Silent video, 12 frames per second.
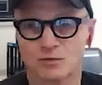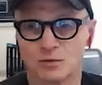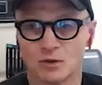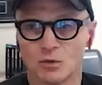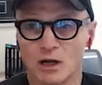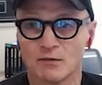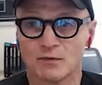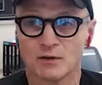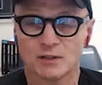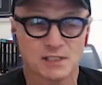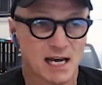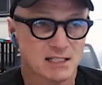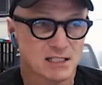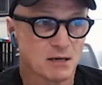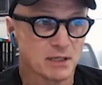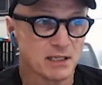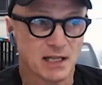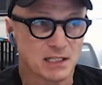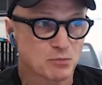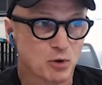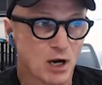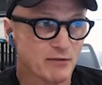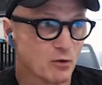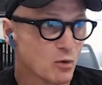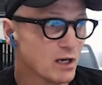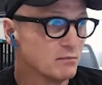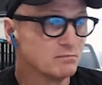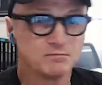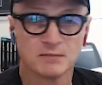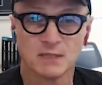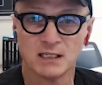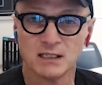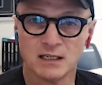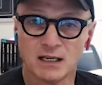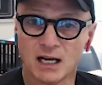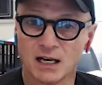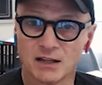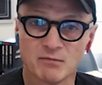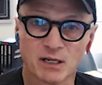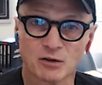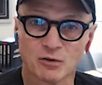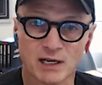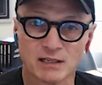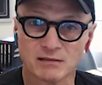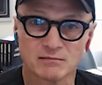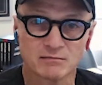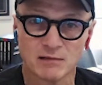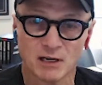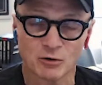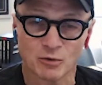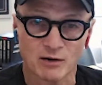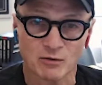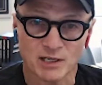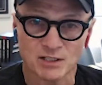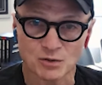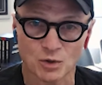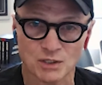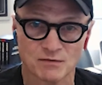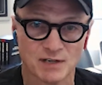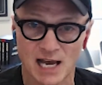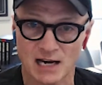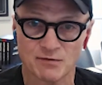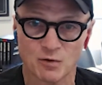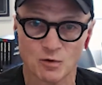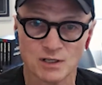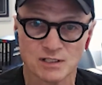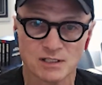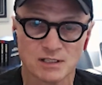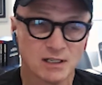real well for a SaaS company, and that's ProfitWell. They've been a great resource of data for us.